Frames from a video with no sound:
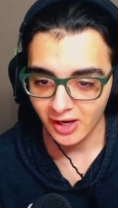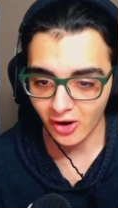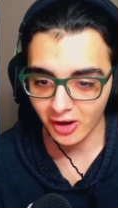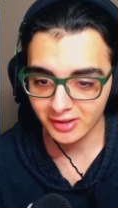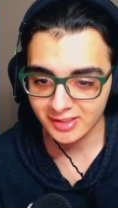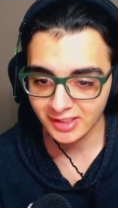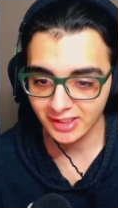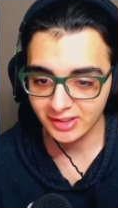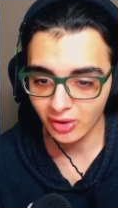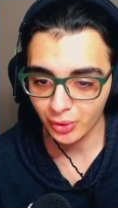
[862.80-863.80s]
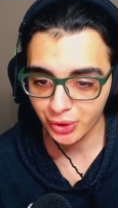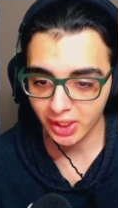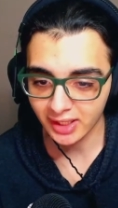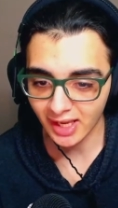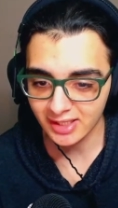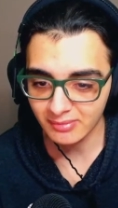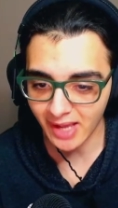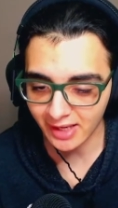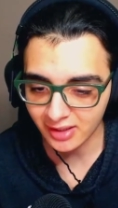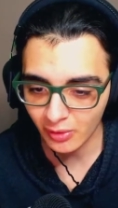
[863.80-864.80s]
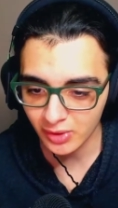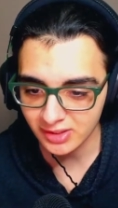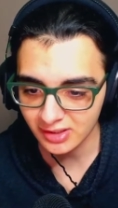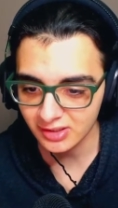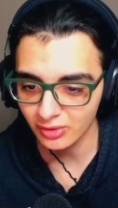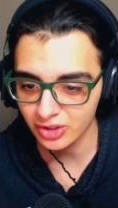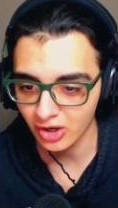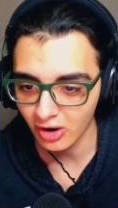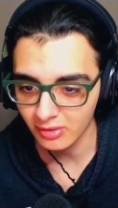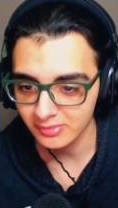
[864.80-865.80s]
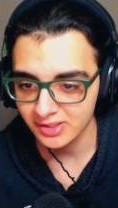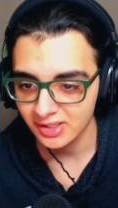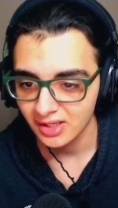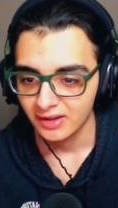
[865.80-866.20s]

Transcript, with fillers: I honestly don't think any man can resist your charms.